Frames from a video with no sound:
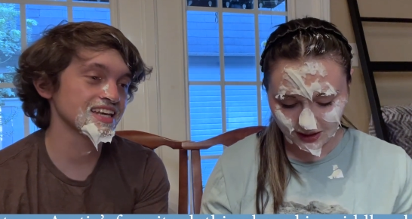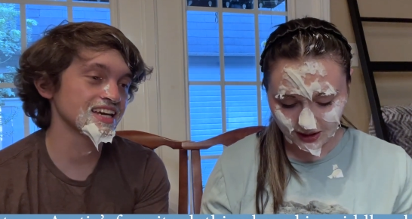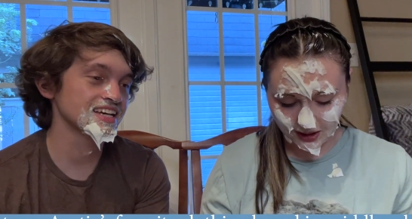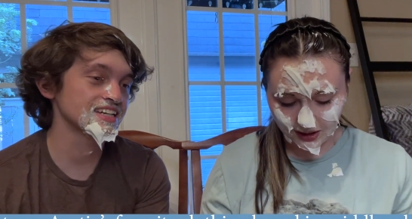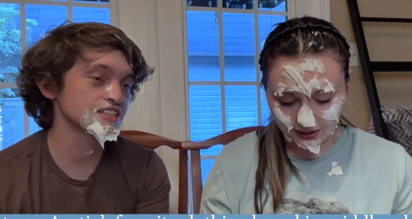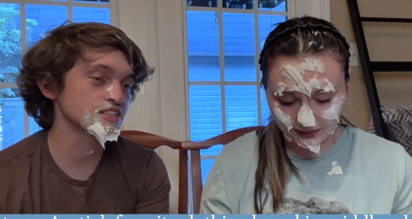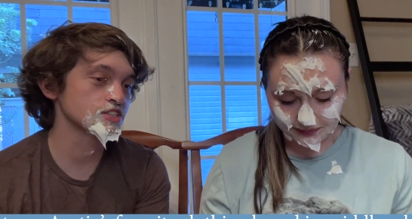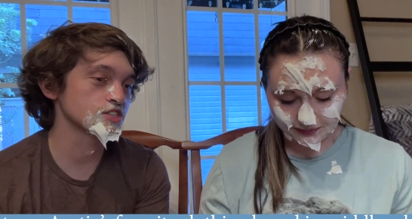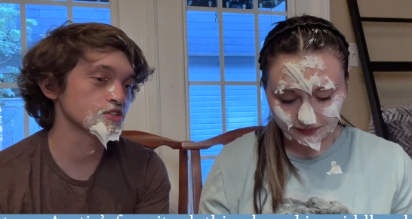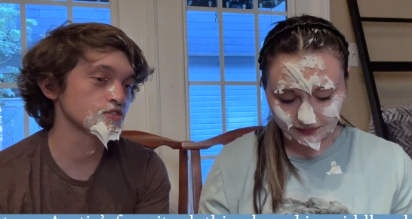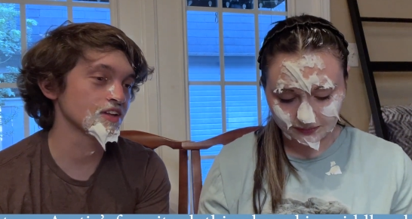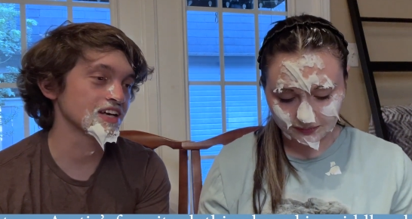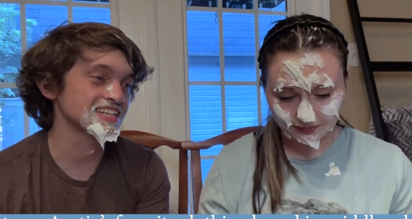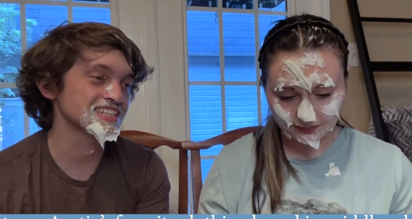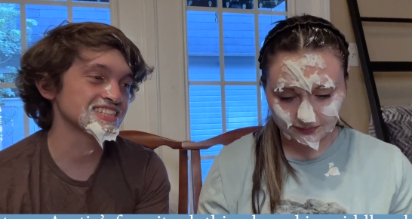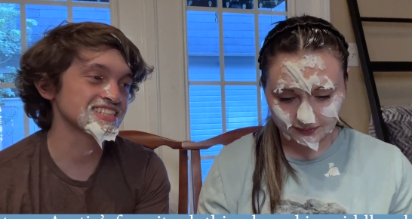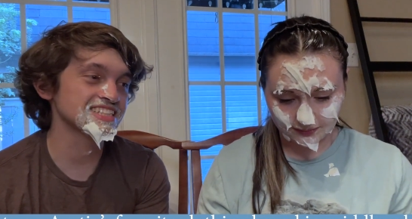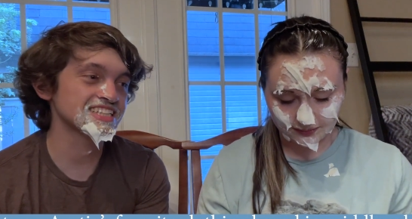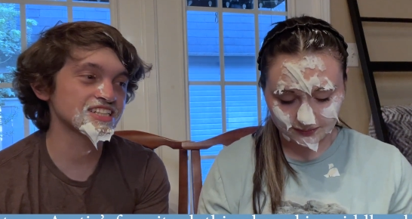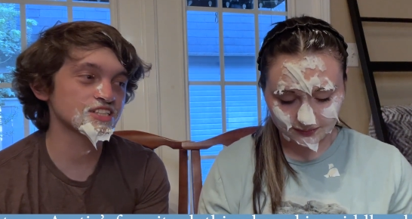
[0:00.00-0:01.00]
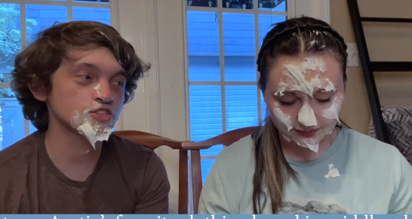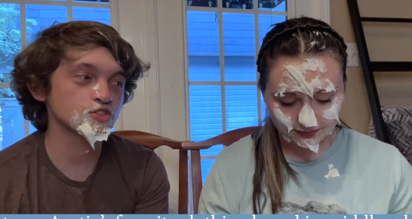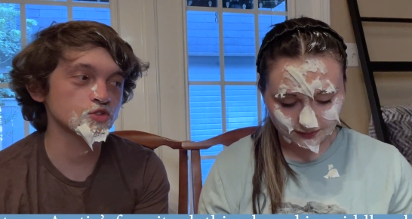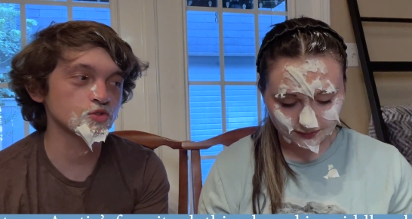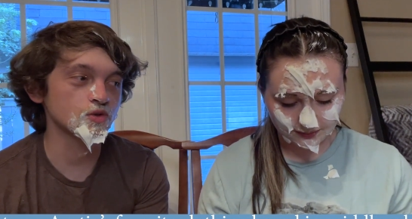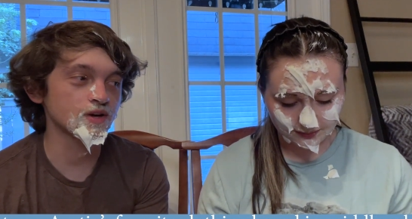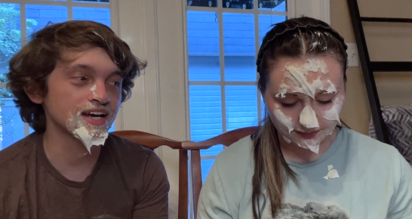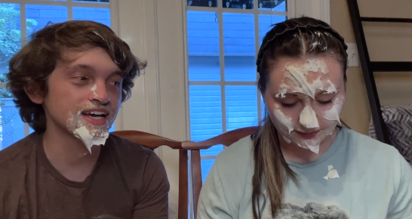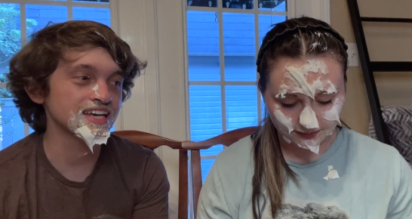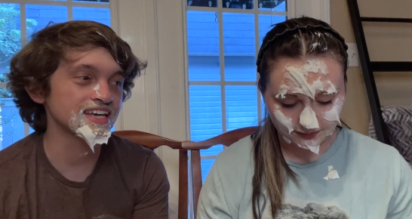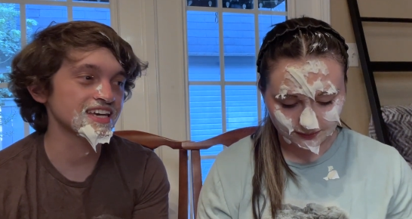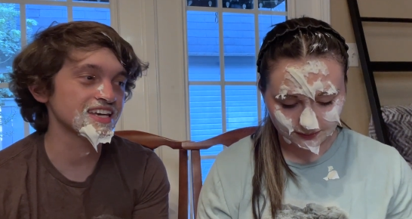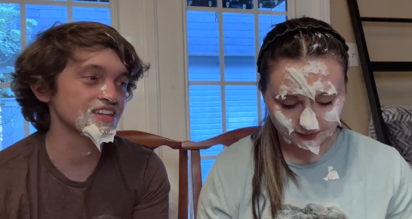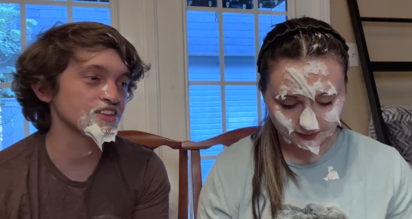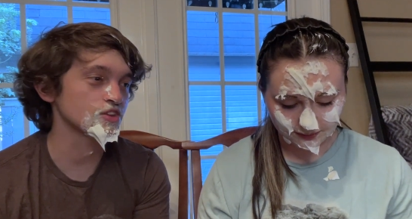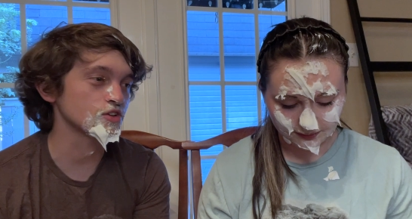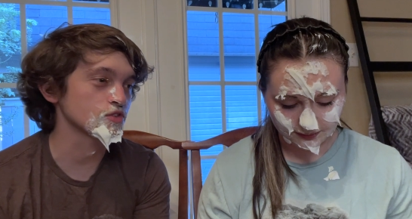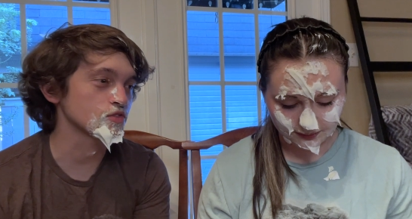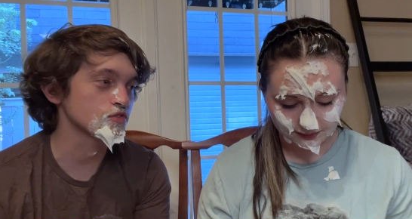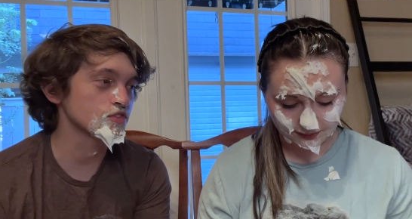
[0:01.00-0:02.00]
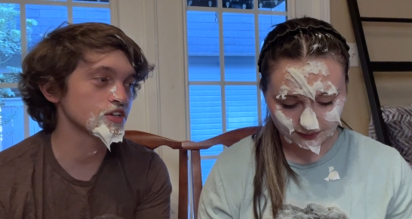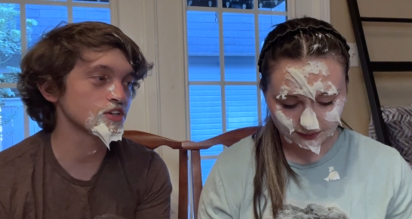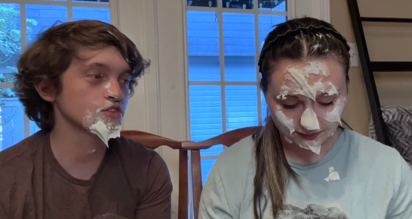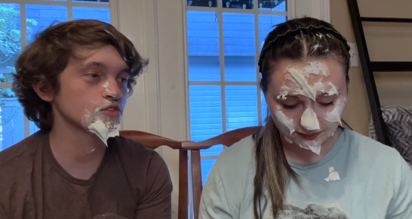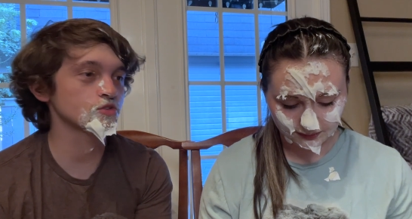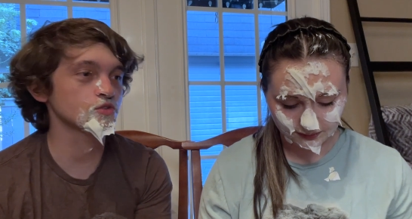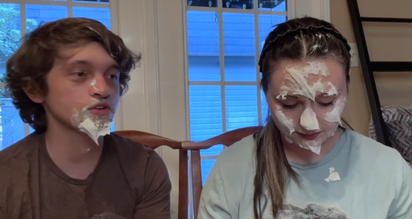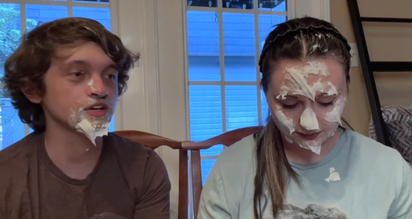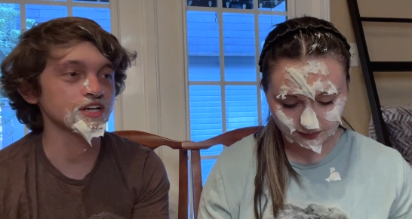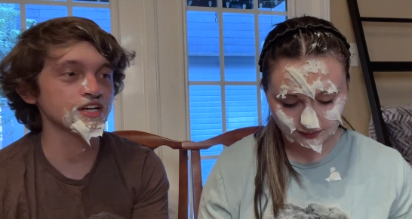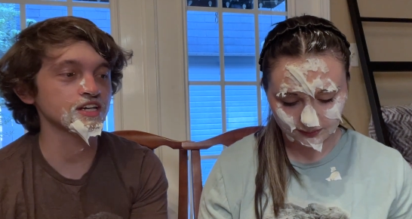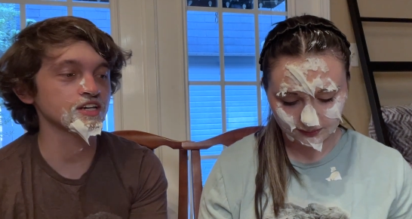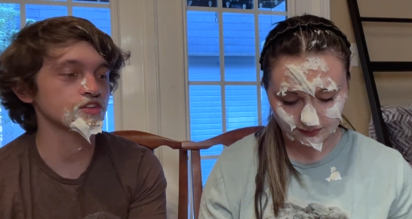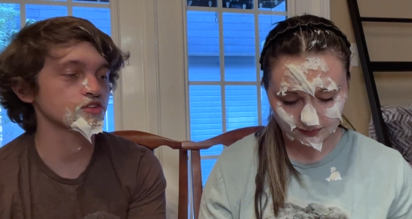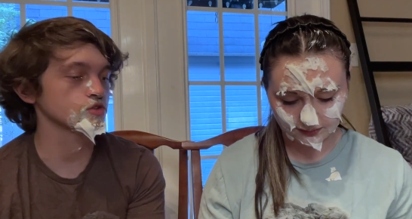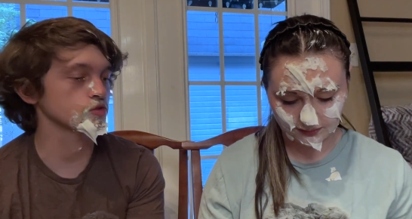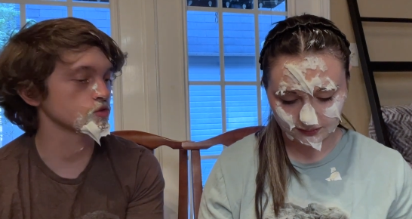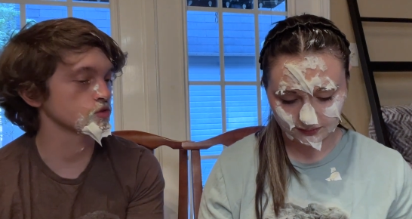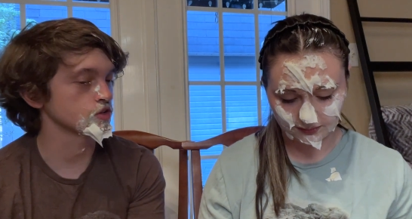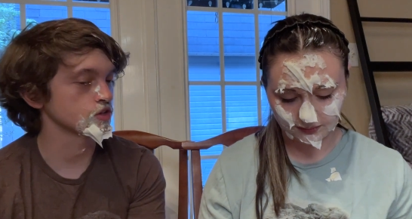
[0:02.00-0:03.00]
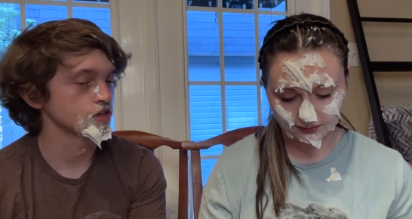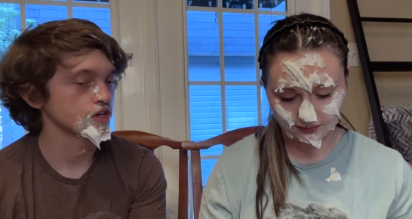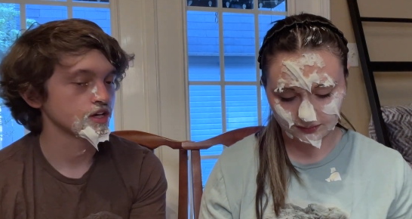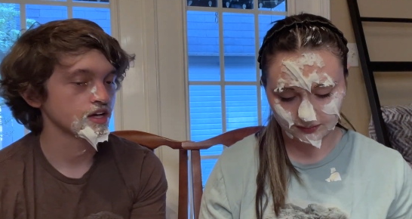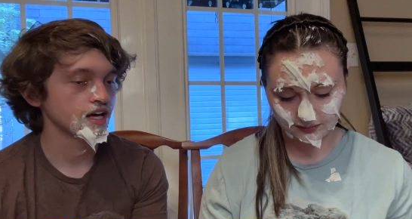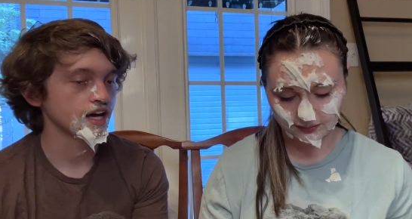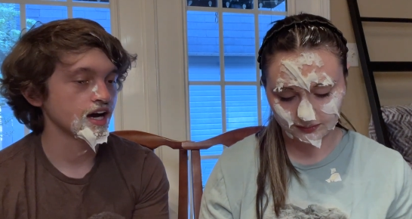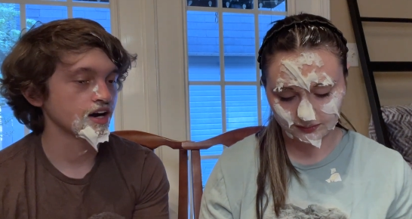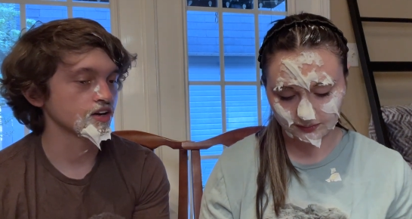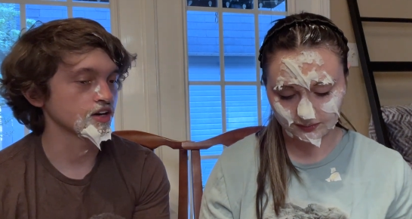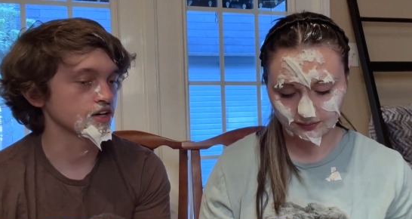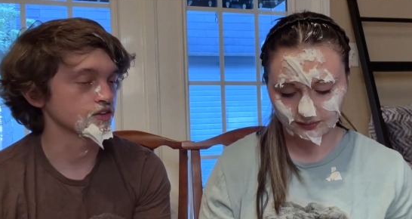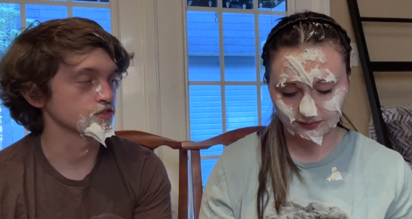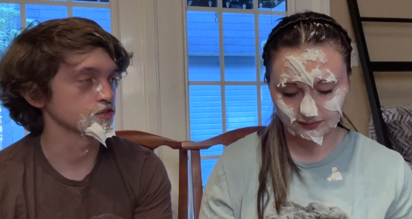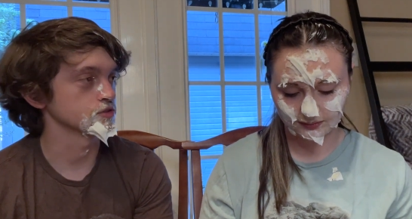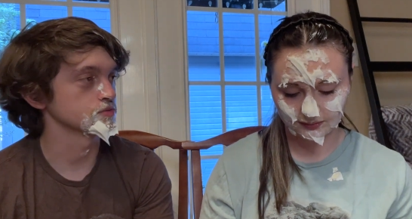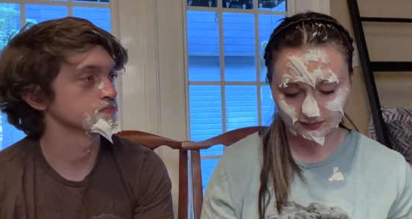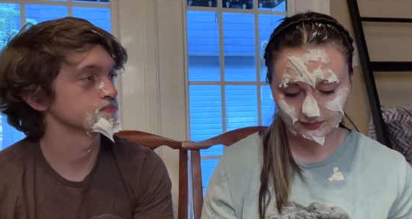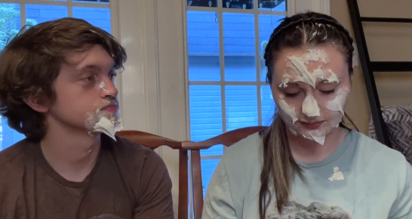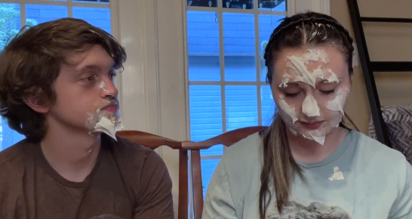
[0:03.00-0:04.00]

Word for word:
Speaker 1: ages of like six through eight, or fifth through eighth, or however.